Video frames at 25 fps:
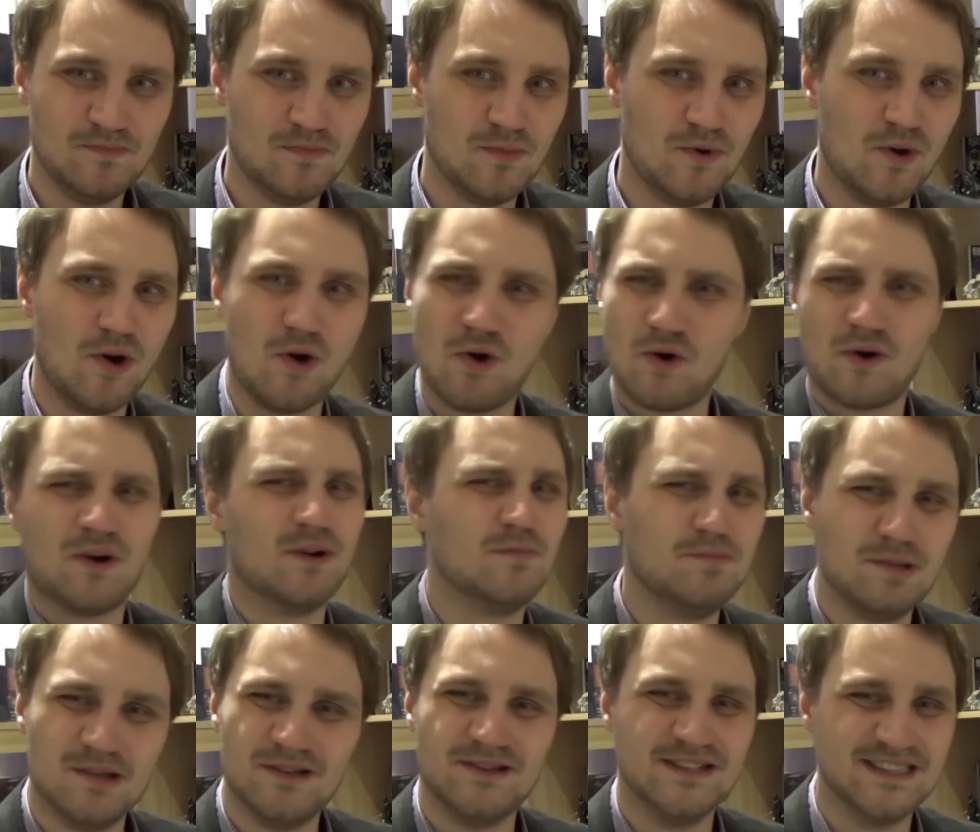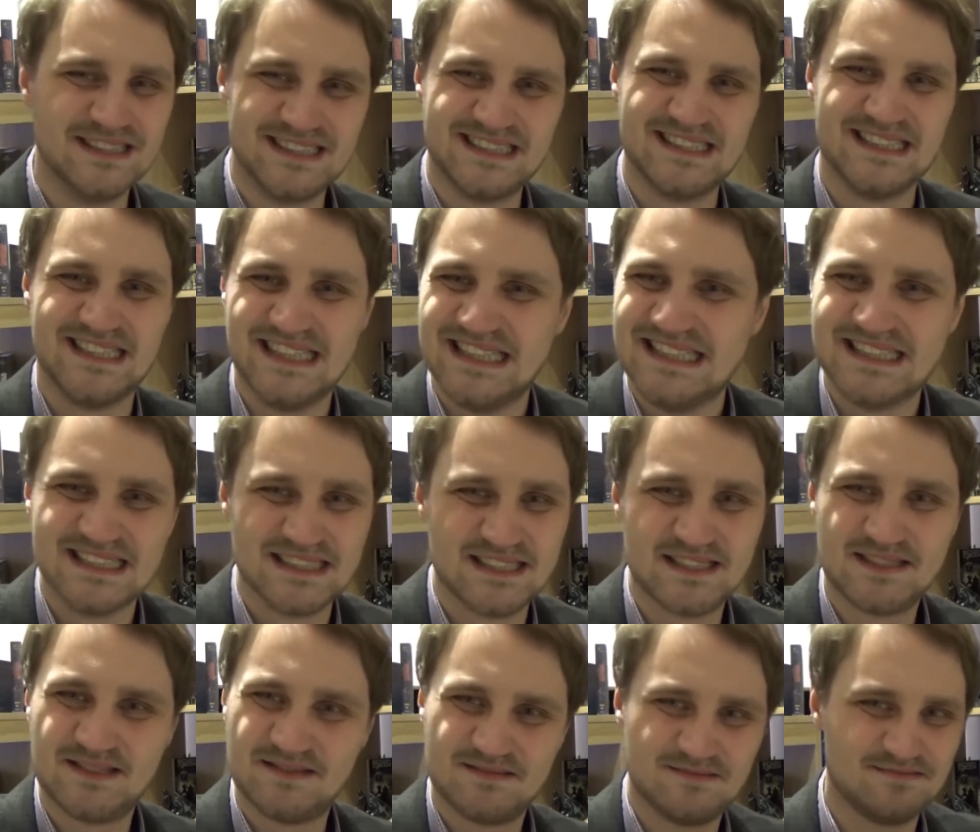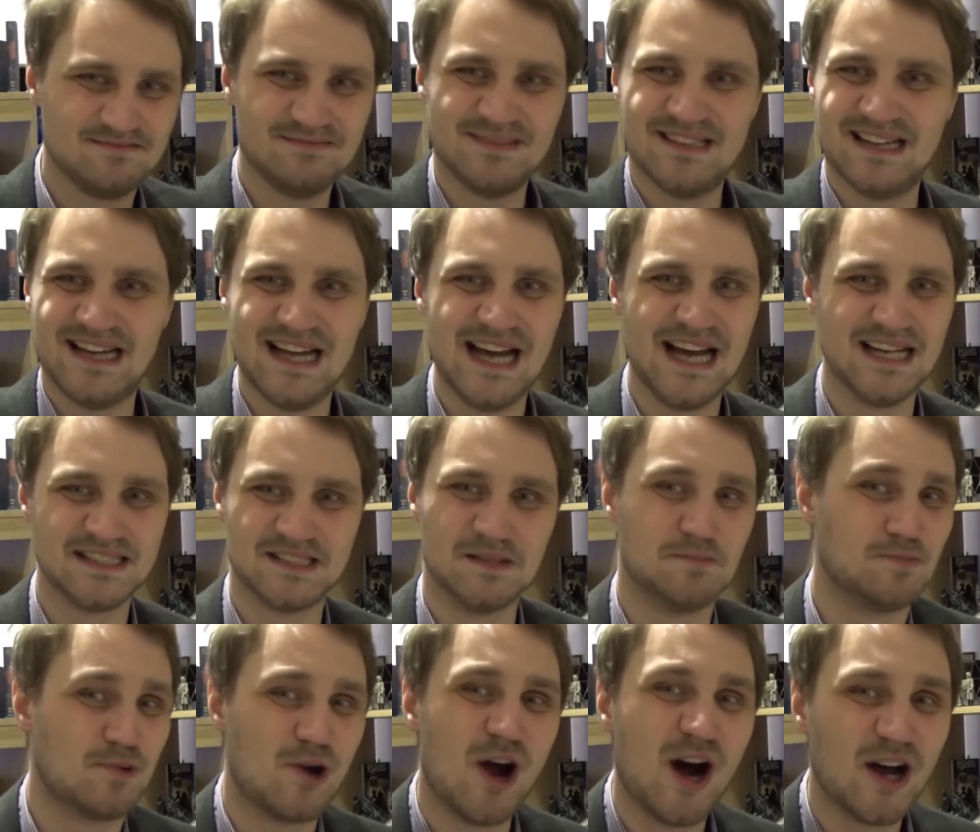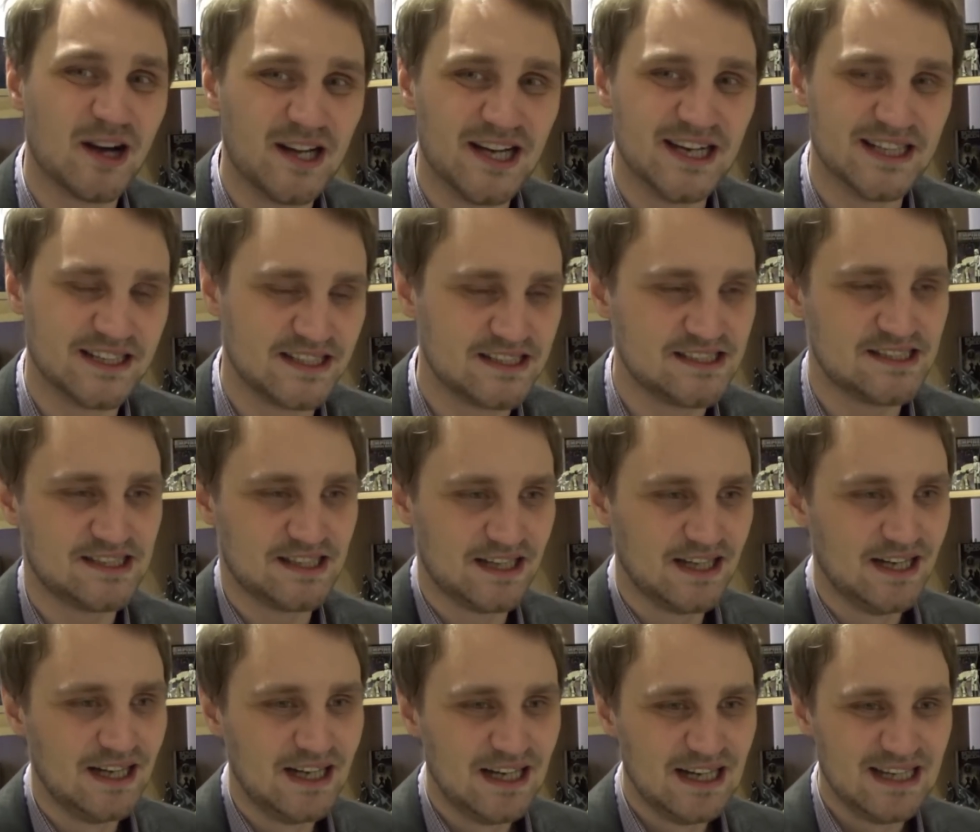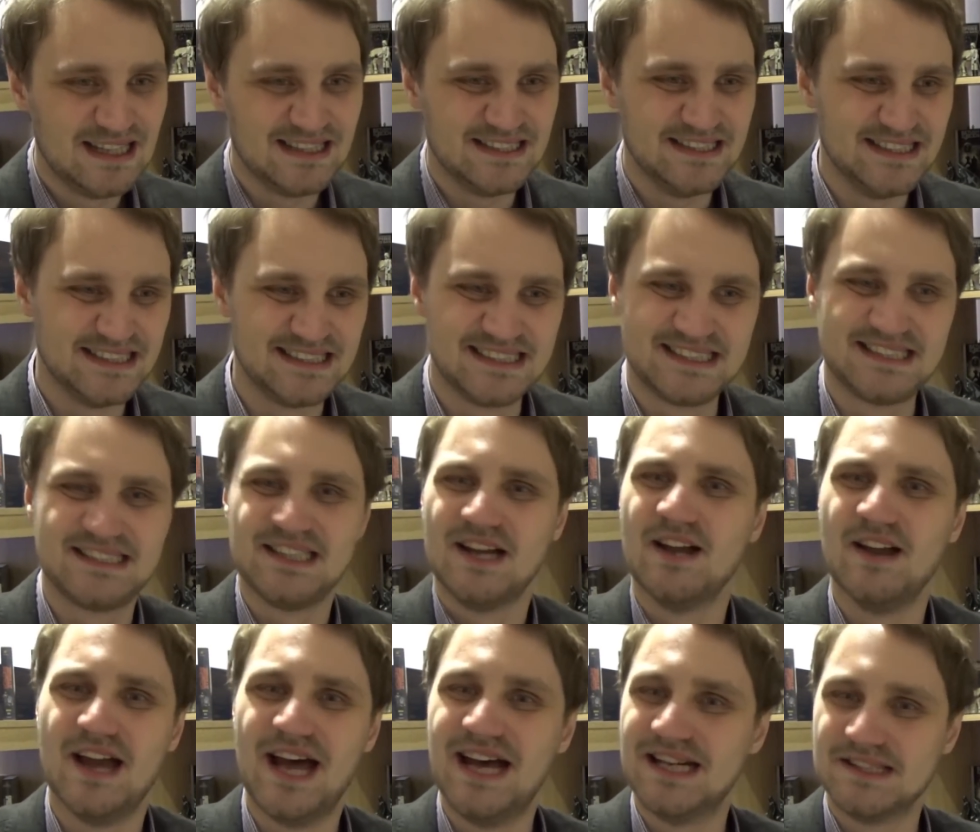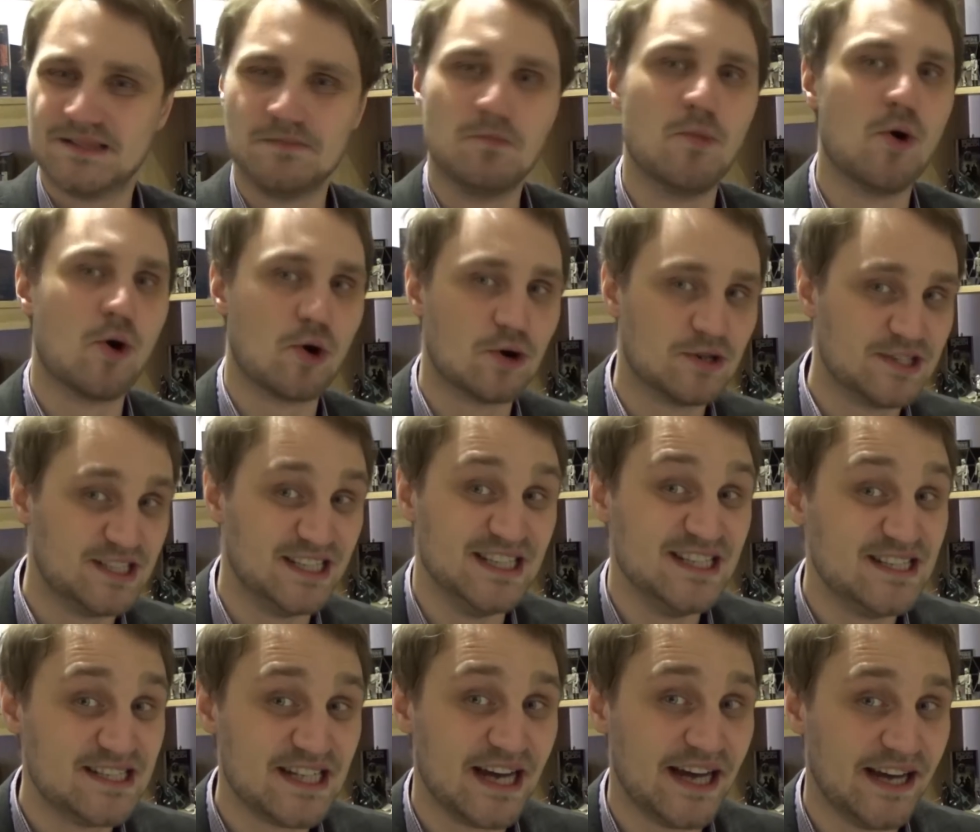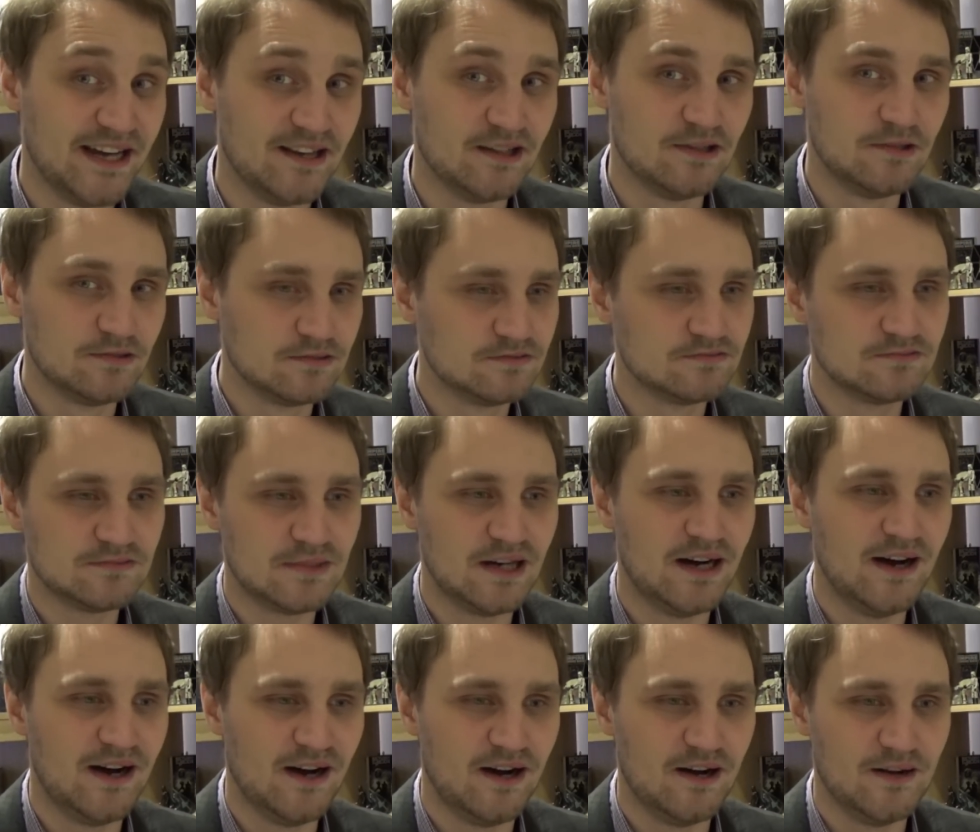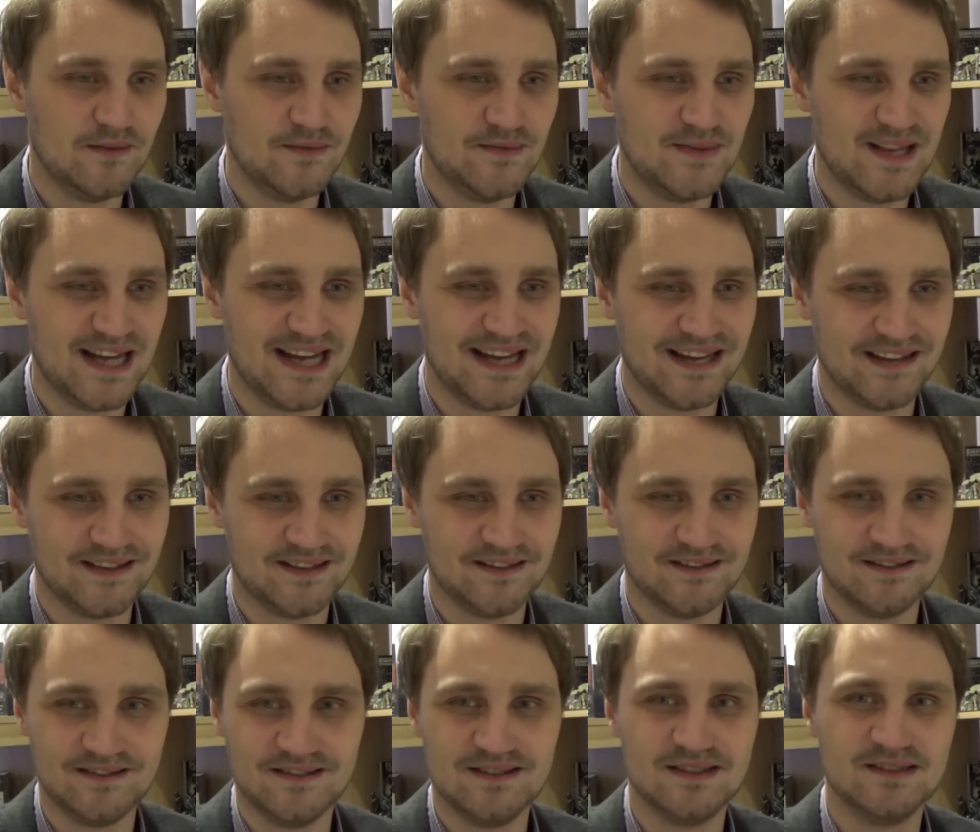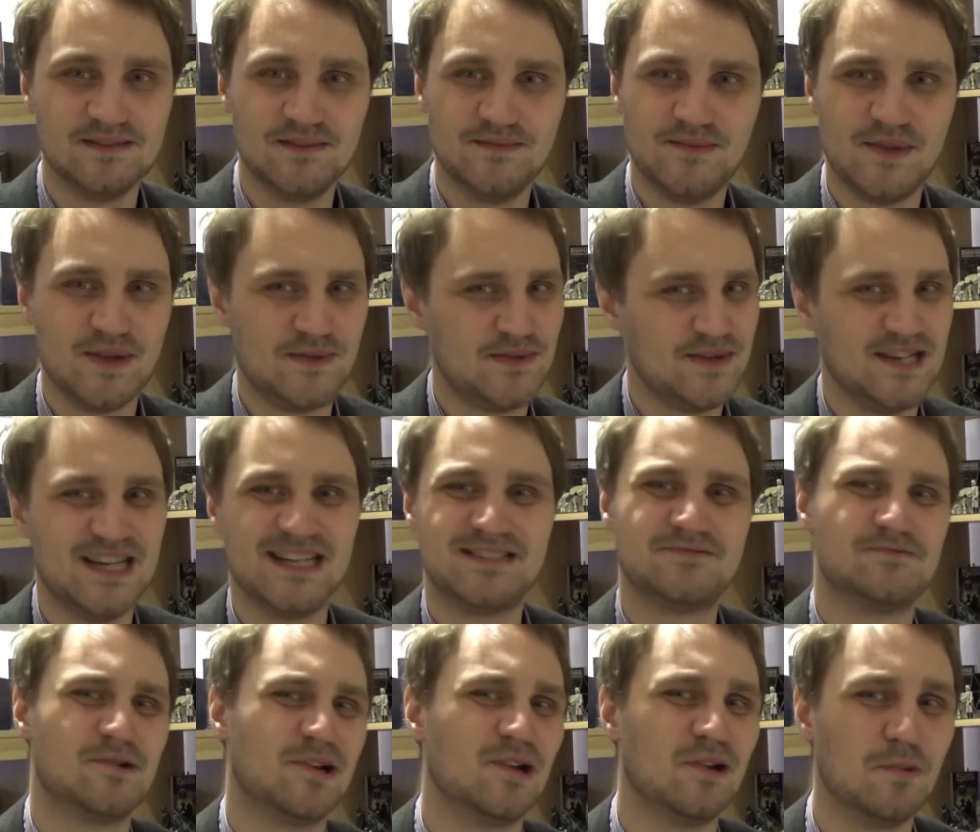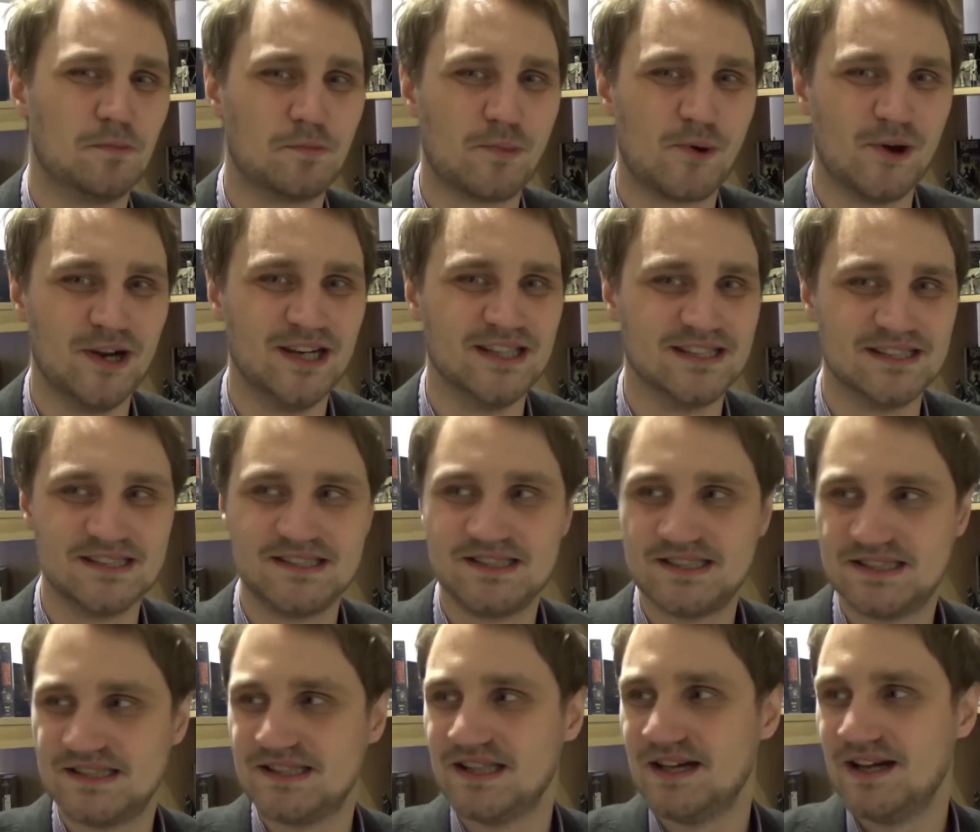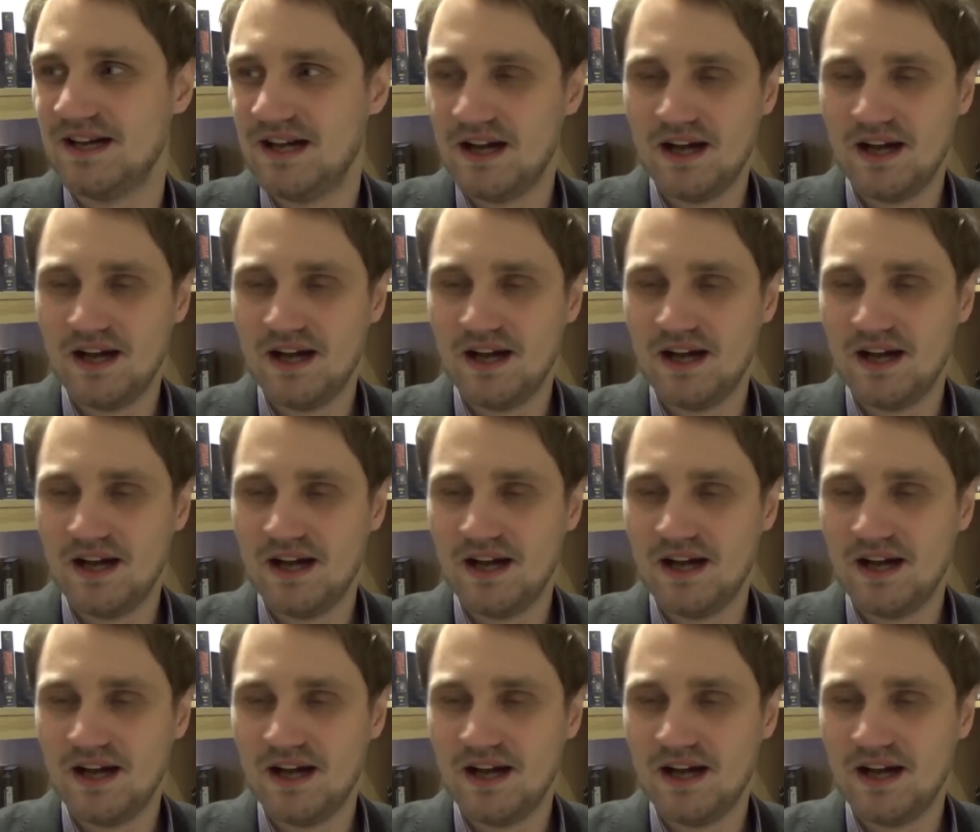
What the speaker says: horrible as it is as a product, it still has more detail than the theatrical prints,